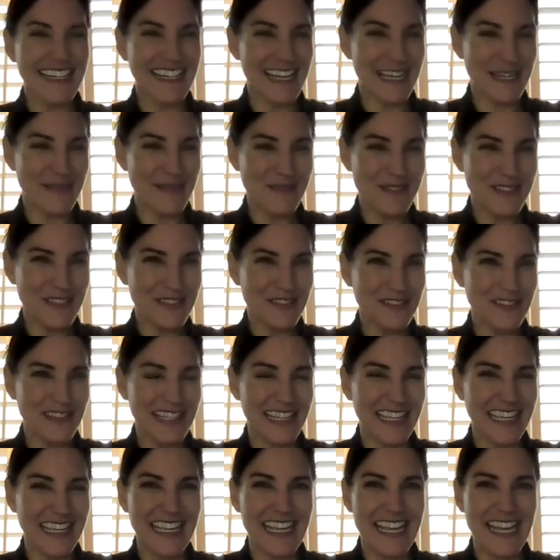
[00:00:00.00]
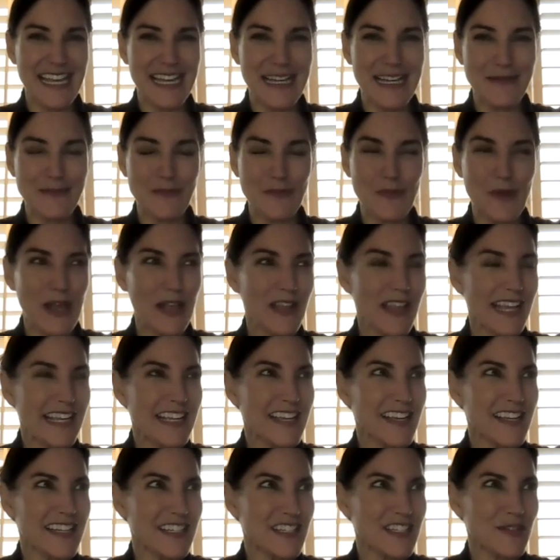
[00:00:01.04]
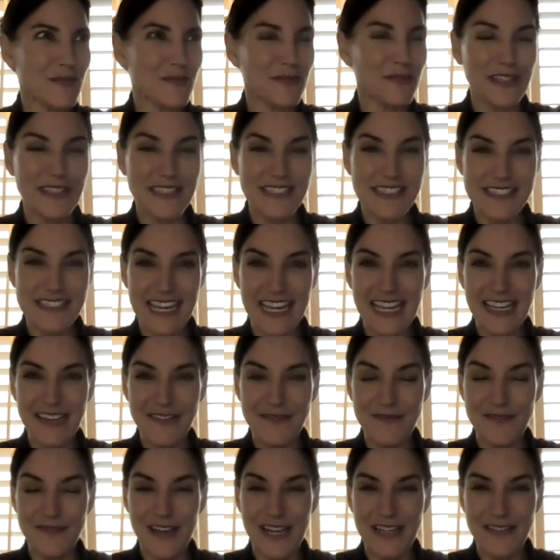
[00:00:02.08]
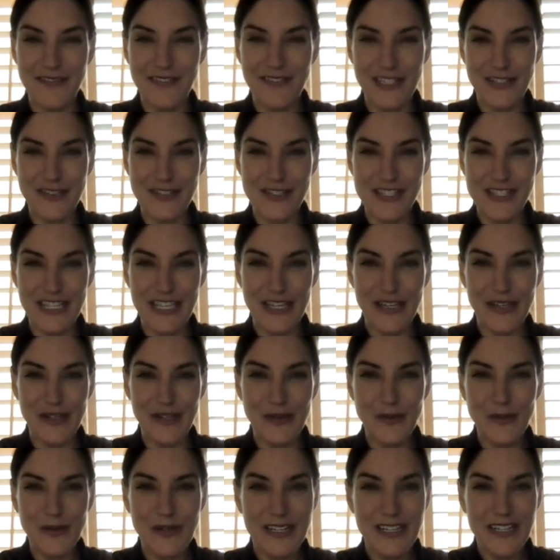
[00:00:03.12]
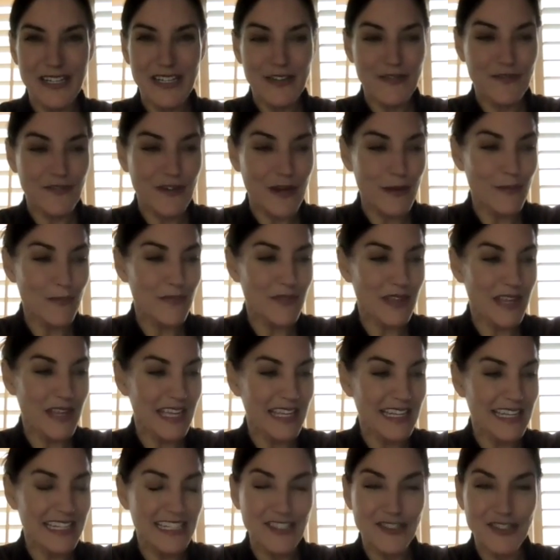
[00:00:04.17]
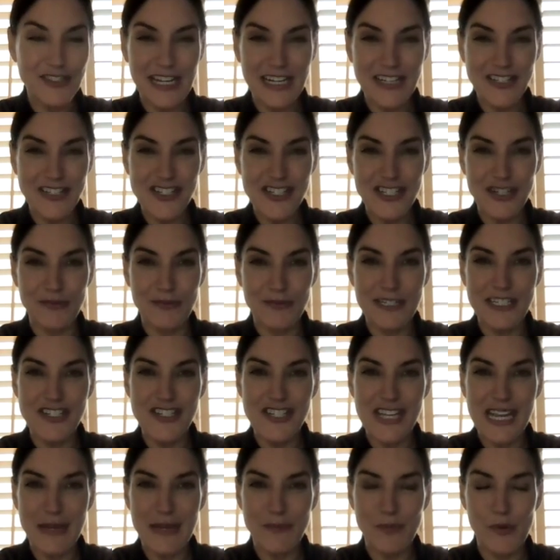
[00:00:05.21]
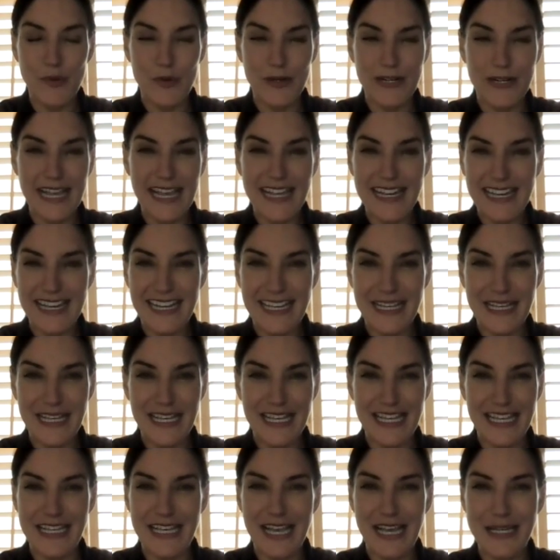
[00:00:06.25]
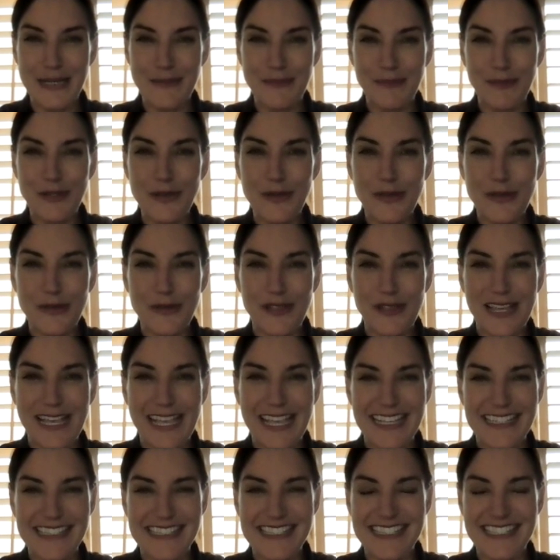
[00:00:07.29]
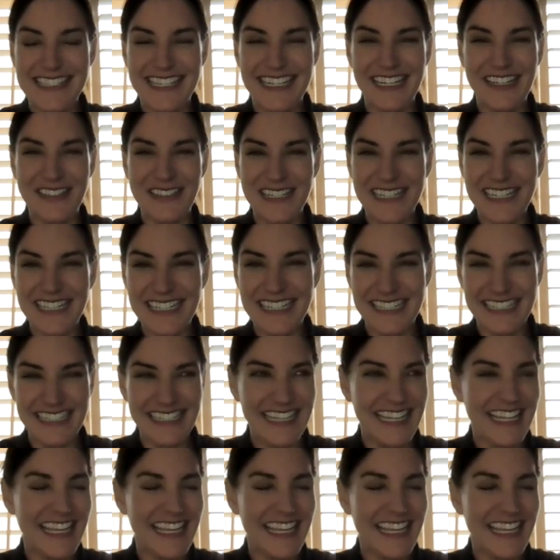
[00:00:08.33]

absolutely. Well, I got into real estate 5 years ago from an introduction to Rich Dad Poor Dad. It kind of blew through the Kansas City area, and